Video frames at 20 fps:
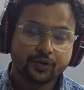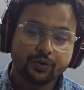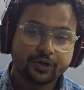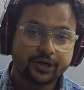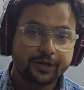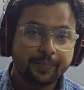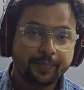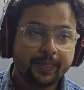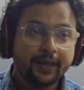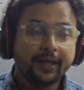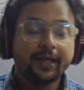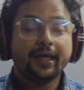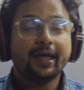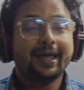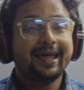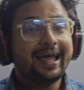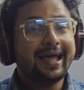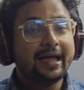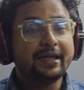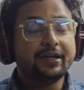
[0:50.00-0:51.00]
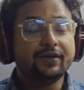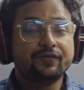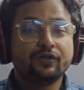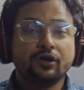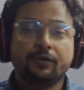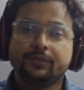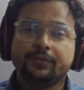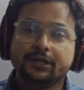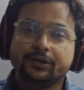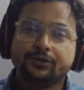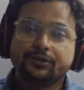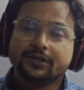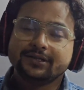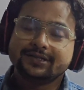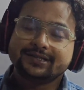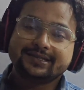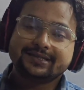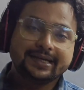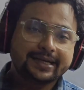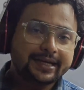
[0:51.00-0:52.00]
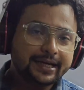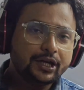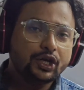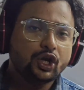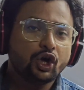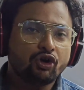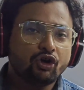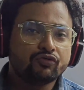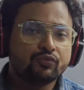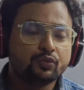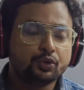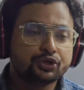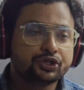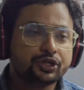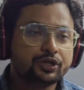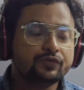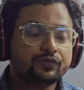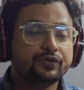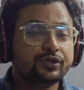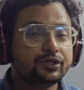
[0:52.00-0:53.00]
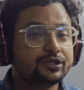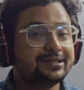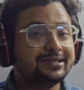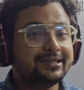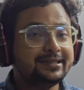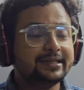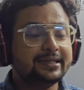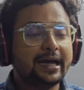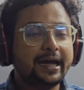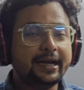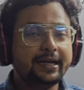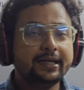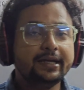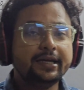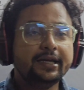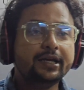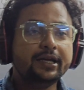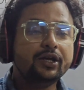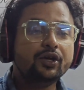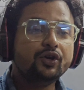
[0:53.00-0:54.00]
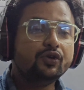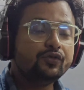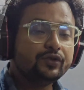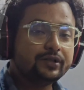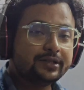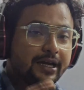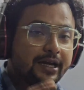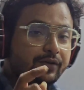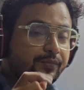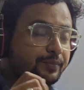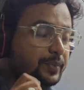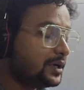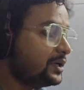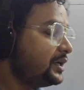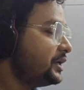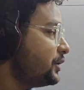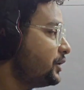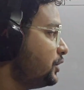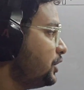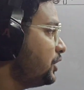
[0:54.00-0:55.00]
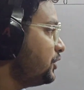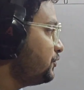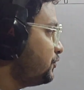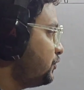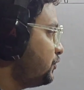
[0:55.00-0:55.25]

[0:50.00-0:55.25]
Okay, and from Newton's second law of motion, we see that that particular